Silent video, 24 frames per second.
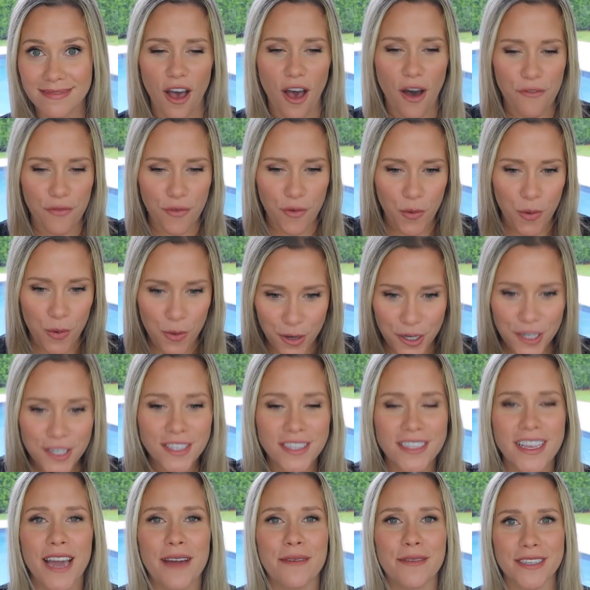of course
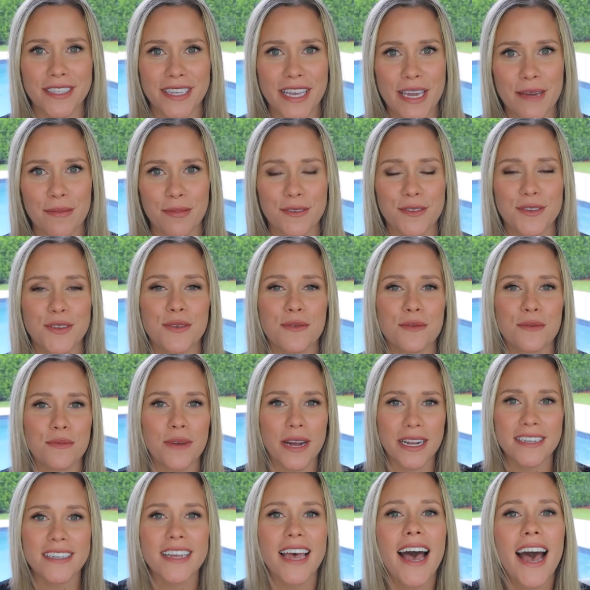I was able to
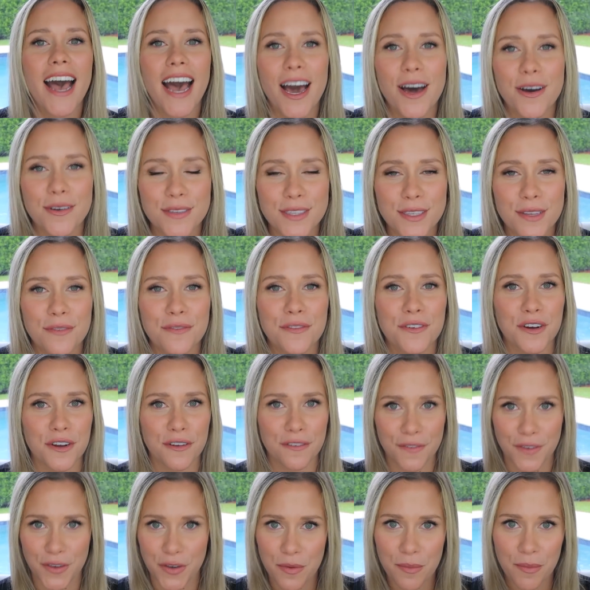rent a house for a
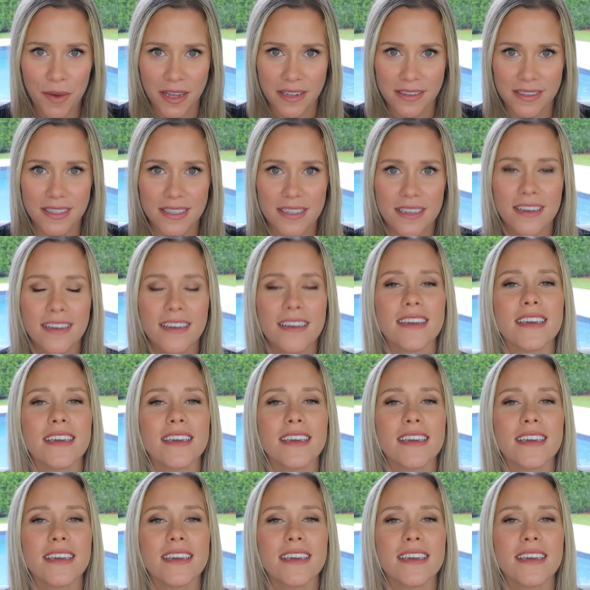few months,